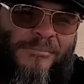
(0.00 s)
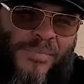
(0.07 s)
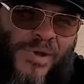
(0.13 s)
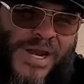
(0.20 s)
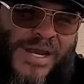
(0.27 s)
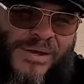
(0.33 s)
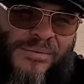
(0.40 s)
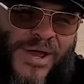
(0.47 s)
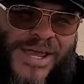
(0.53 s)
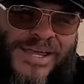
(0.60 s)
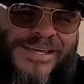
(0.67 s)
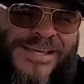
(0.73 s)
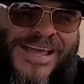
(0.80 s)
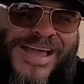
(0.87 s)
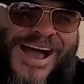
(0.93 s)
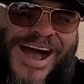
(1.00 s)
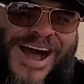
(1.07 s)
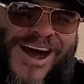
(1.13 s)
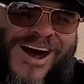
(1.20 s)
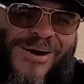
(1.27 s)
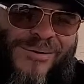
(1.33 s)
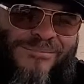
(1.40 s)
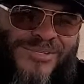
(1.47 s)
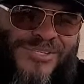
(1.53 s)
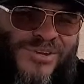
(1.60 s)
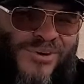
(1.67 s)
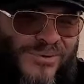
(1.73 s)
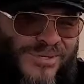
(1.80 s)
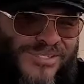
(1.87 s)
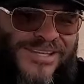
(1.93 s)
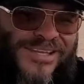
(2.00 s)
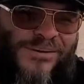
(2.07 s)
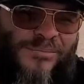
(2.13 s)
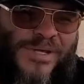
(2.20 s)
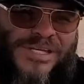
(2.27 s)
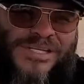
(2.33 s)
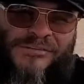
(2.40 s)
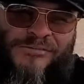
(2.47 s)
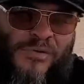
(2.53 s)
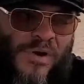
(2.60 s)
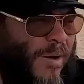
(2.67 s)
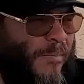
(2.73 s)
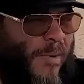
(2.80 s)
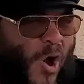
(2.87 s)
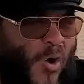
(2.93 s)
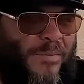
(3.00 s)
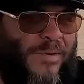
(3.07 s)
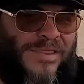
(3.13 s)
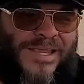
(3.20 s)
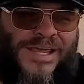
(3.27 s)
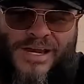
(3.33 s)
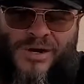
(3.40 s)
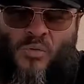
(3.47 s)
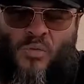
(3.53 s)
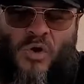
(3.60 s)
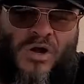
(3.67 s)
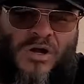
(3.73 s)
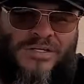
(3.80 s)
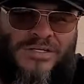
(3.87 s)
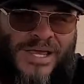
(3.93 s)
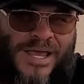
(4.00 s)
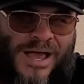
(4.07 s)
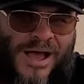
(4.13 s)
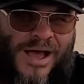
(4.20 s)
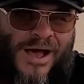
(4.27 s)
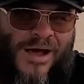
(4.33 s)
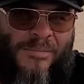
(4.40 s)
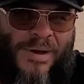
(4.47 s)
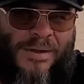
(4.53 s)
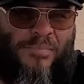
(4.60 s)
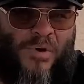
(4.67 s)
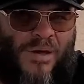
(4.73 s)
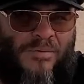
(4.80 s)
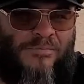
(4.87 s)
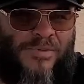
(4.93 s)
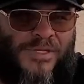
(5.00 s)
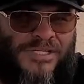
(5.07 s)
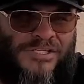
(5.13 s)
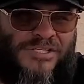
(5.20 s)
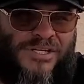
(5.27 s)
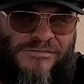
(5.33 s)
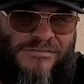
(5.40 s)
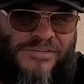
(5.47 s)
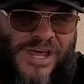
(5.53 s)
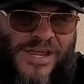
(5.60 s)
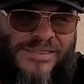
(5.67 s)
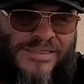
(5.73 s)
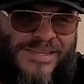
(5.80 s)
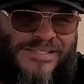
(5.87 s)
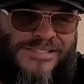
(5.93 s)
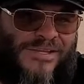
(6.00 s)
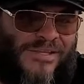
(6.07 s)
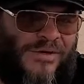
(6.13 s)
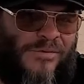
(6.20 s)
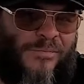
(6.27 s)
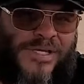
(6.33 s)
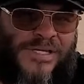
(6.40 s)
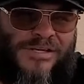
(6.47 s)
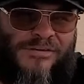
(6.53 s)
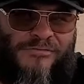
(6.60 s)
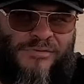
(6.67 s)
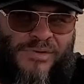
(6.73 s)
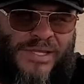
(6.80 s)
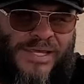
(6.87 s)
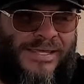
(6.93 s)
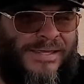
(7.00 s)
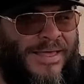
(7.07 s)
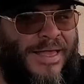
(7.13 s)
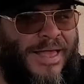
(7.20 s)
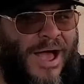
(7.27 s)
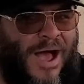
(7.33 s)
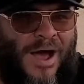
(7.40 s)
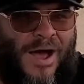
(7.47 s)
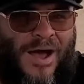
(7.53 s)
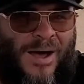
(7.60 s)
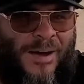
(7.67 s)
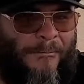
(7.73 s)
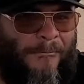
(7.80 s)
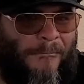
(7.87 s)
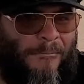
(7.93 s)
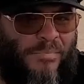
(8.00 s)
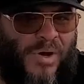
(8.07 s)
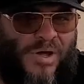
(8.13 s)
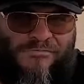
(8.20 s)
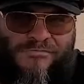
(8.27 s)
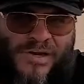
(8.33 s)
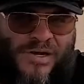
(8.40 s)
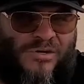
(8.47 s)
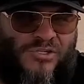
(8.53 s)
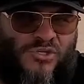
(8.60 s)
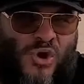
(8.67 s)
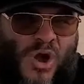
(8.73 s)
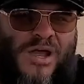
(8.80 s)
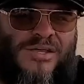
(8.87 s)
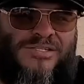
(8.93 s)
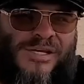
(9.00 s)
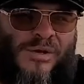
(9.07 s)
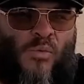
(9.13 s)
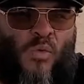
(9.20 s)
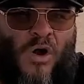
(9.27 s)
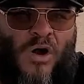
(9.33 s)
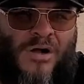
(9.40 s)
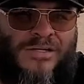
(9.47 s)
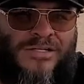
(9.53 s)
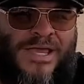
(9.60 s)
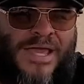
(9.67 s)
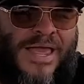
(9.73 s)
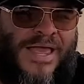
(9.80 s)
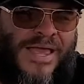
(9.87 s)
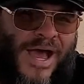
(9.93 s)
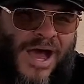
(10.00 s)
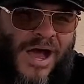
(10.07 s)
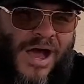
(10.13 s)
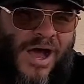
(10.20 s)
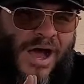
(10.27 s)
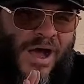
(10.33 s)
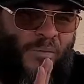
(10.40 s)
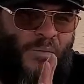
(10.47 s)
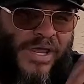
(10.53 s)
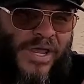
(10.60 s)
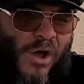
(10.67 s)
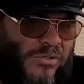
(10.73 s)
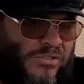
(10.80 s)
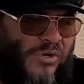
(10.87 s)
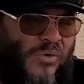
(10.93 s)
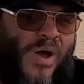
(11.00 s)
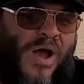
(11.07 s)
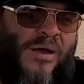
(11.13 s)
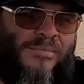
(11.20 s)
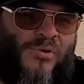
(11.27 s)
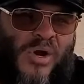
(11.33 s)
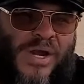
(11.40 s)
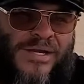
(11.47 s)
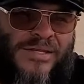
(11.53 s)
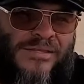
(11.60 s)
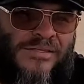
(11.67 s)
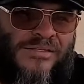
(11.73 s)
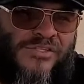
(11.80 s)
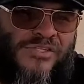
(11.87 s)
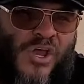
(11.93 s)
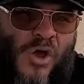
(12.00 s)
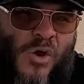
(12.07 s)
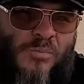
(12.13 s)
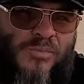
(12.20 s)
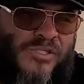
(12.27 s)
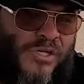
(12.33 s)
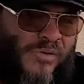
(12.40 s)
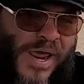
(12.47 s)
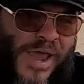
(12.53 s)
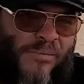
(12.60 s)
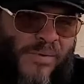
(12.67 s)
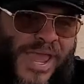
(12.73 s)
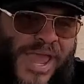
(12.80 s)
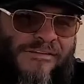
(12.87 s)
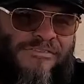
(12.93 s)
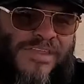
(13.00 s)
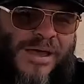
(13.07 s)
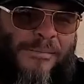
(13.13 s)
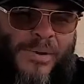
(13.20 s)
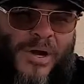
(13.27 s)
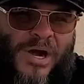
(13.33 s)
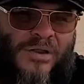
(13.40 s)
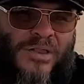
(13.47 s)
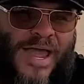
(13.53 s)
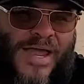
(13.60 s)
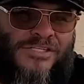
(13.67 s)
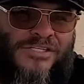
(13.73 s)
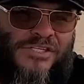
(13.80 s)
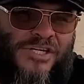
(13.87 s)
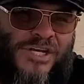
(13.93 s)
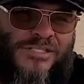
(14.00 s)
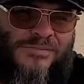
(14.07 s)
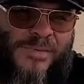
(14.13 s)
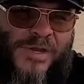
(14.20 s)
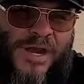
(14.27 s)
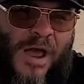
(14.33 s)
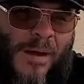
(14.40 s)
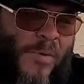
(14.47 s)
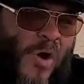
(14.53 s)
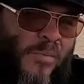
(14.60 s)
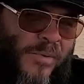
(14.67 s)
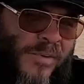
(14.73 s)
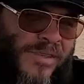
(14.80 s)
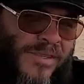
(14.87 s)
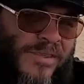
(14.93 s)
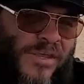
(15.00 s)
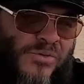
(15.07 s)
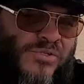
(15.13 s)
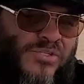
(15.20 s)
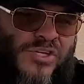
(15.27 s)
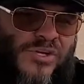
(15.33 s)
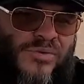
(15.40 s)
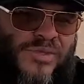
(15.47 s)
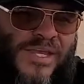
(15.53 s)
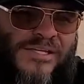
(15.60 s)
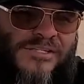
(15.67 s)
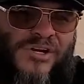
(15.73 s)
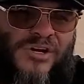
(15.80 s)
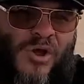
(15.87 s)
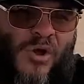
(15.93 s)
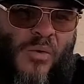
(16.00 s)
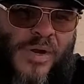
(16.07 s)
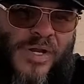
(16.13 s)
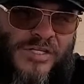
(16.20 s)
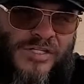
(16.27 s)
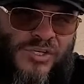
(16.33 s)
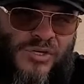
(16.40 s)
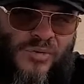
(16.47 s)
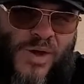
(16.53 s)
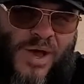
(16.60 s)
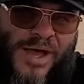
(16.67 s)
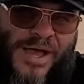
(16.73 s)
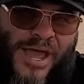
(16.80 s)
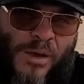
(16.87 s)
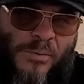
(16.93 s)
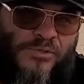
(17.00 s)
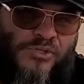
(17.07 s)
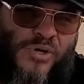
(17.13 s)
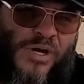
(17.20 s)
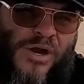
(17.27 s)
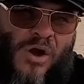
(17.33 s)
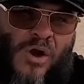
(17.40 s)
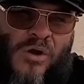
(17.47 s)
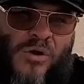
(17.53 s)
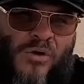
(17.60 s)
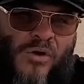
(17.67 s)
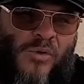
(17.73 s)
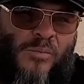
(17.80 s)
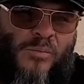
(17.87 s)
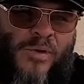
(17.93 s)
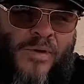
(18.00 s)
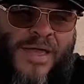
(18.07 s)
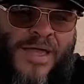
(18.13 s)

But anyway, so it was a little bit different. I'm hoping that it worked. I probably should have done things a little bit differently, but fingers crossed it worked. We also upgraded the scope, so now we have that parallax adjustment. I'm hoping that those two things are going to help shrink our group.